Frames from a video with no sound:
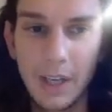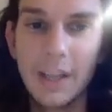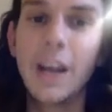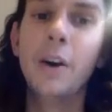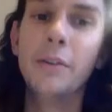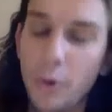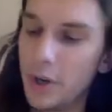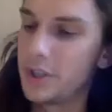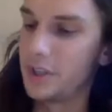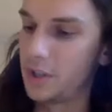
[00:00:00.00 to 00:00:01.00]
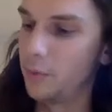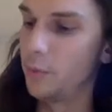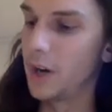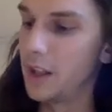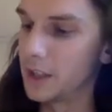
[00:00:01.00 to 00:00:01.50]
Now, of course, so
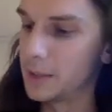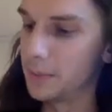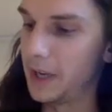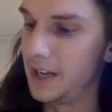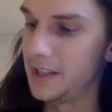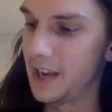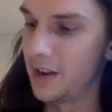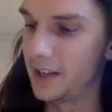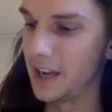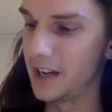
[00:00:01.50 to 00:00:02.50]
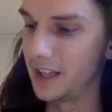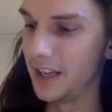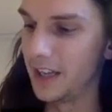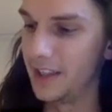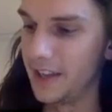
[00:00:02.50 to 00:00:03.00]
what I'll explain is how to
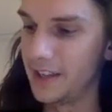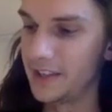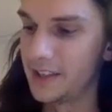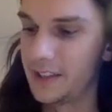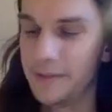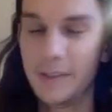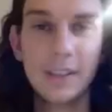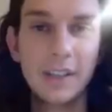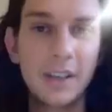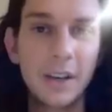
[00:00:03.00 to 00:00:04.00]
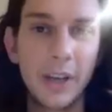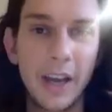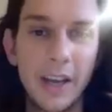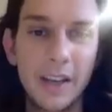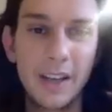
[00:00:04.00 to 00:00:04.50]
calculate this,
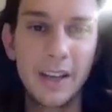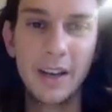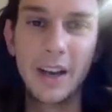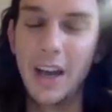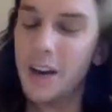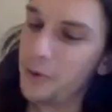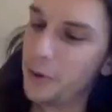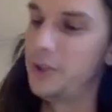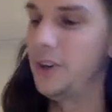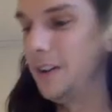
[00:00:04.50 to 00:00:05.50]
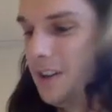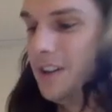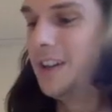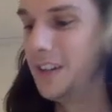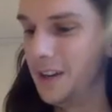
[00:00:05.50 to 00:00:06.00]
okay? And of course, you have,
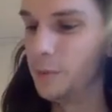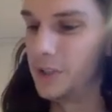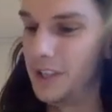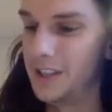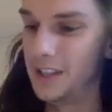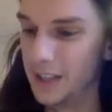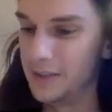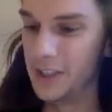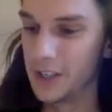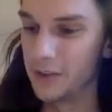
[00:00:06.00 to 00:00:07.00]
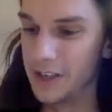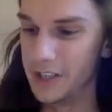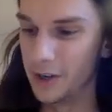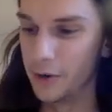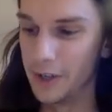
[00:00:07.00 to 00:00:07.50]
and we'll see that it lives in degree
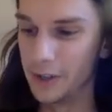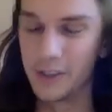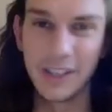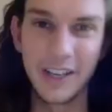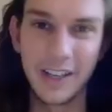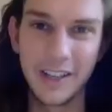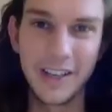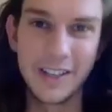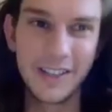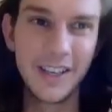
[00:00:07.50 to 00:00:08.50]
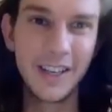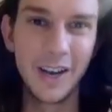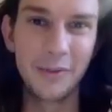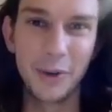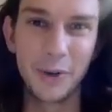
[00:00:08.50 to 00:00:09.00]
0 and it looks like this.
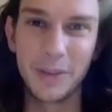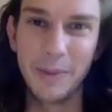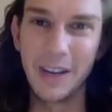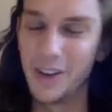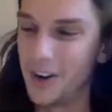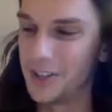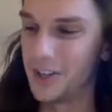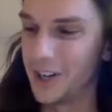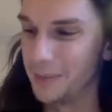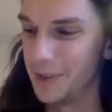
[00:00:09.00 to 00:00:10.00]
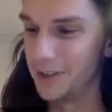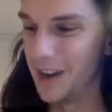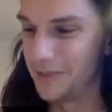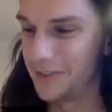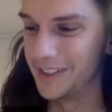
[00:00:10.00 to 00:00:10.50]
Now, of course, to make an honest argument, you
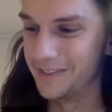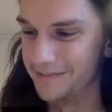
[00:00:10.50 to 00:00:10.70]
have to